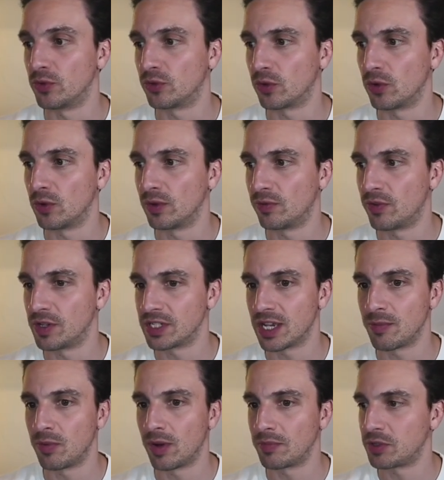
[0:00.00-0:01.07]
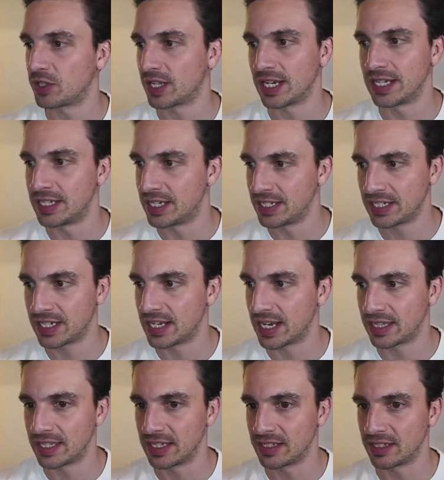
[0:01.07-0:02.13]
So for example, I'm just going to
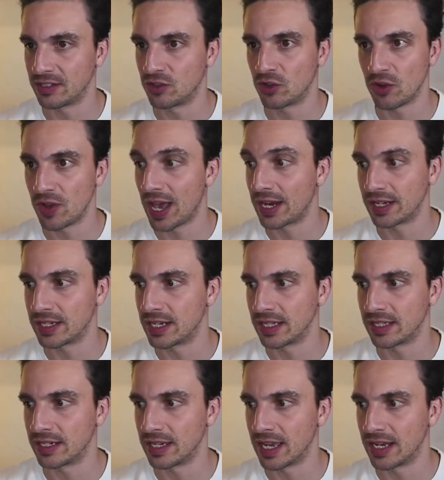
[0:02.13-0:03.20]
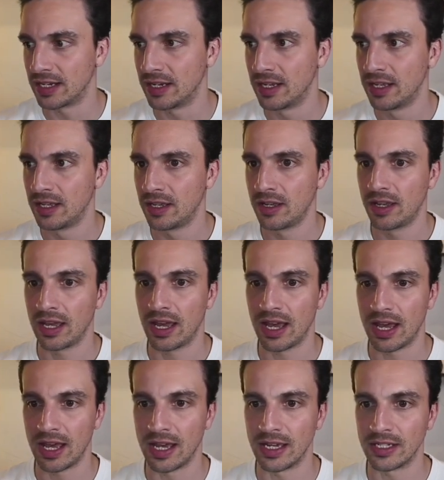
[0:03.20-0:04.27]
disconnect this and show you how to connect it again.
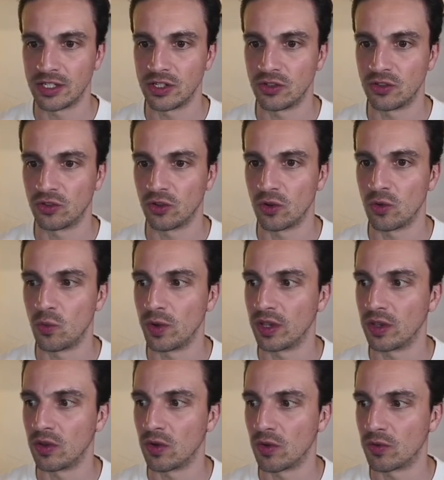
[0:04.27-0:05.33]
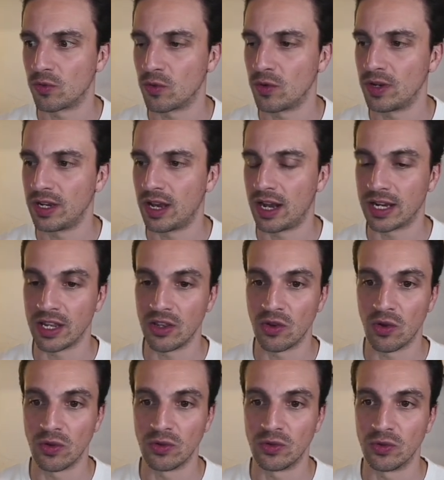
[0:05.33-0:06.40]
Just so we can go through it. I can
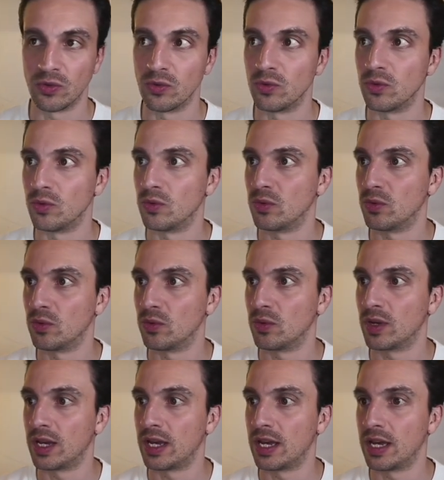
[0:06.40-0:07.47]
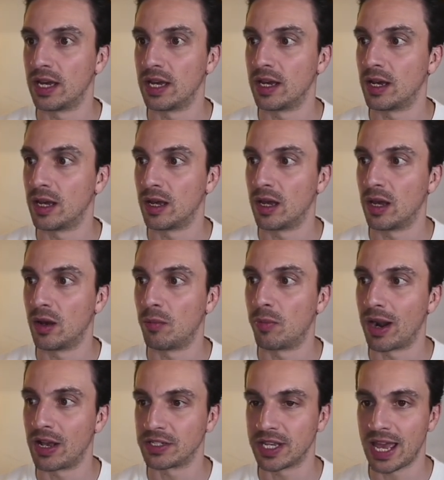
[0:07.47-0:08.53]
go to
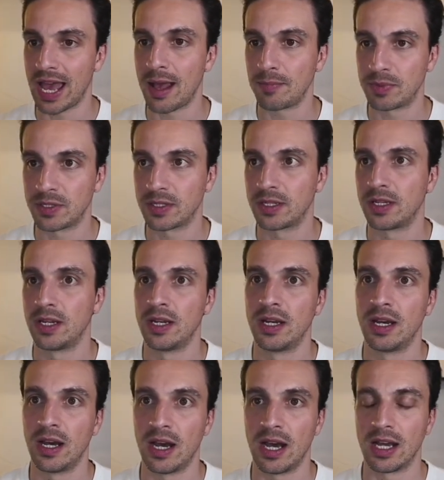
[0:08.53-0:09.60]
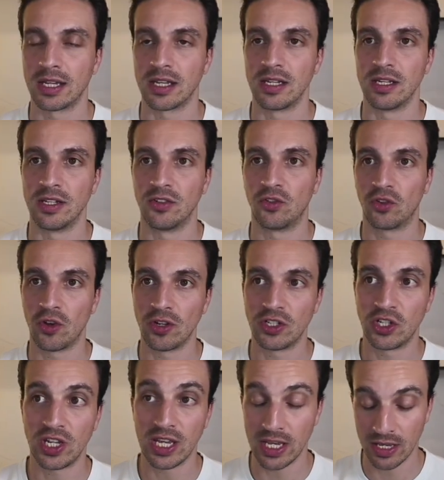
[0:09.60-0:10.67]
browser apps. I can search
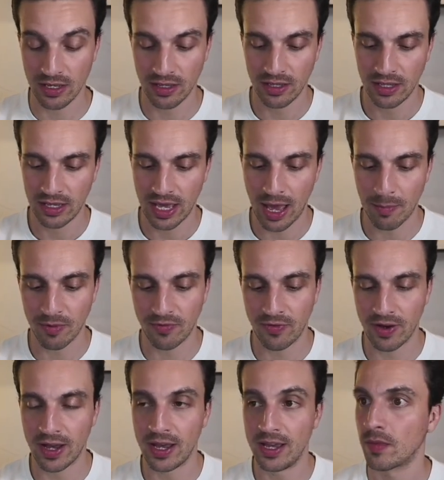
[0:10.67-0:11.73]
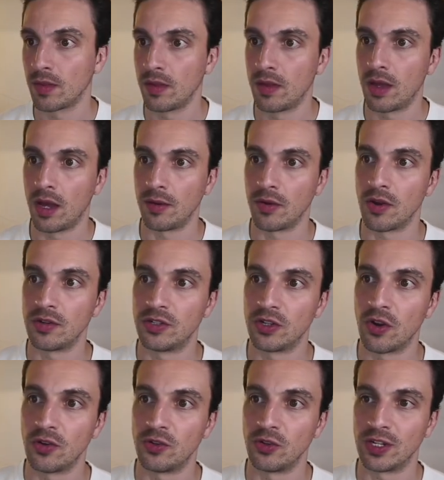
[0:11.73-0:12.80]
here, Appify. I'm going to
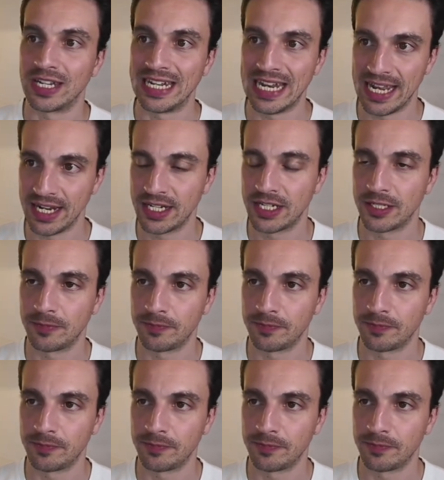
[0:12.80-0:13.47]
go to connect.